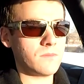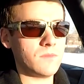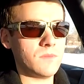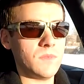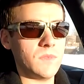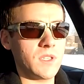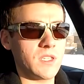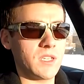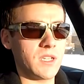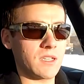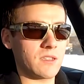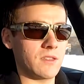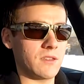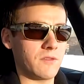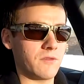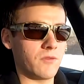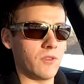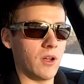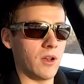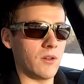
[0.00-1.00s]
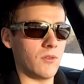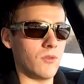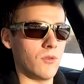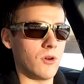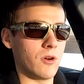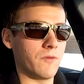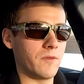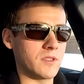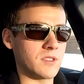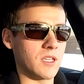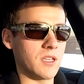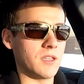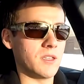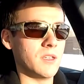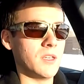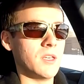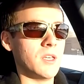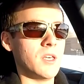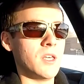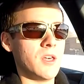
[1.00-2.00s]
connected to the front. Or if it's a
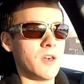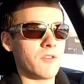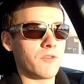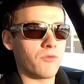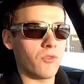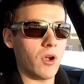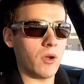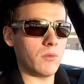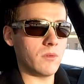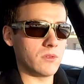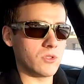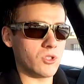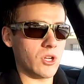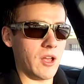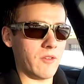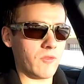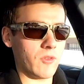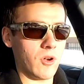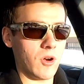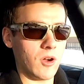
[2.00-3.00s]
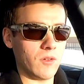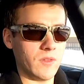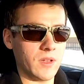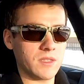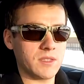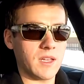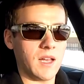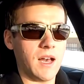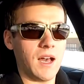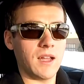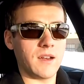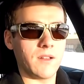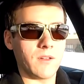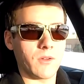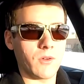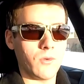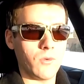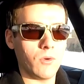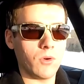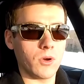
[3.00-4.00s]
front-wheel drive car like the Honda
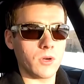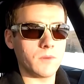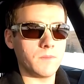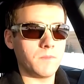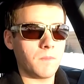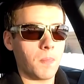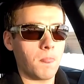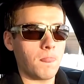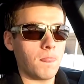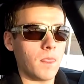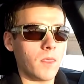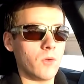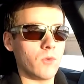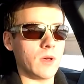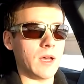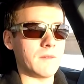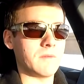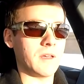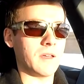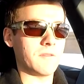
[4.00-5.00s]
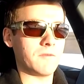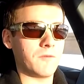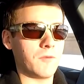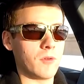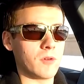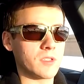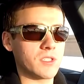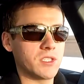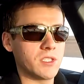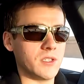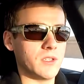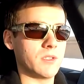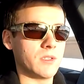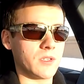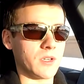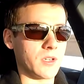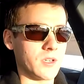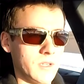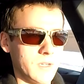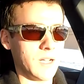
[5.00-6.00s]
Accord, you'll have that
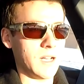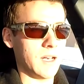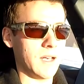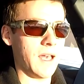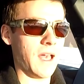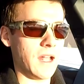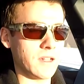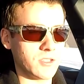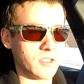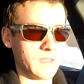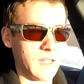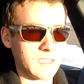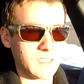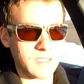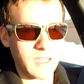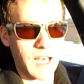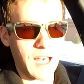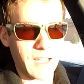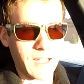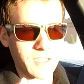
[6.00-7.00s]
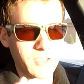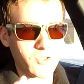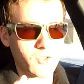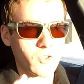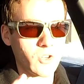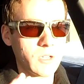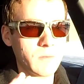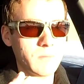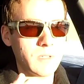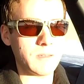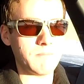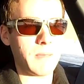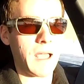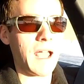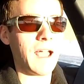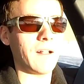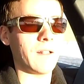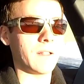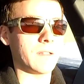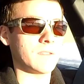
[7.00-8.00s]
four-cylinder engine that's not extremely
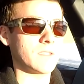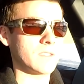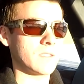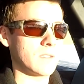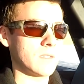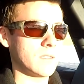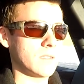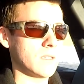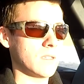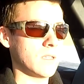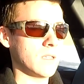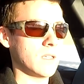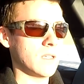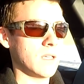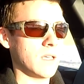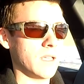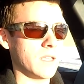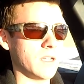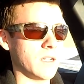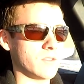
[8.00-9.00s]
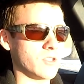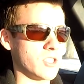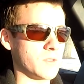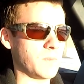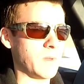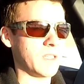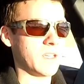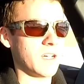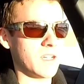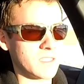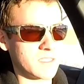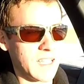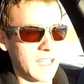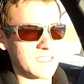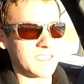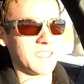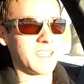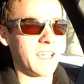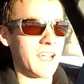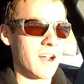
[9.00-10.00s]
balanced. You know, just because
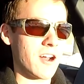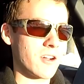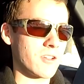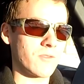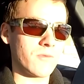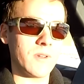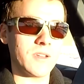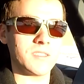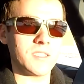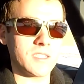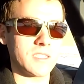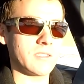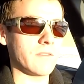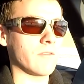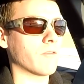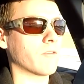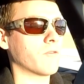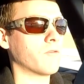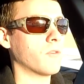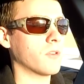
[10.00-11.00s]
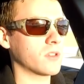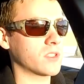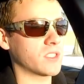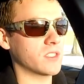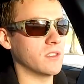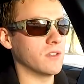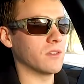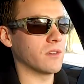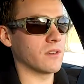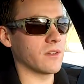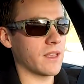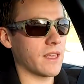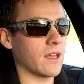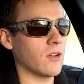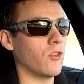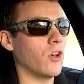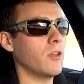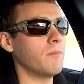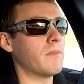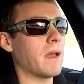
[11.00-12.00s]
that's the characteristics of a four-cylinder. You can
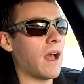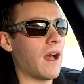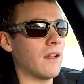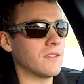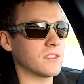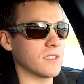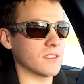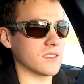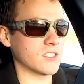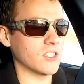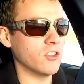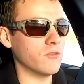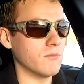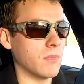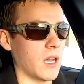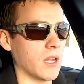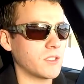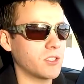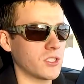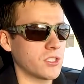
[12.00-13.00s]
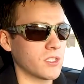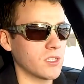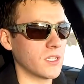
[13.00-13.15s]
only balance it so much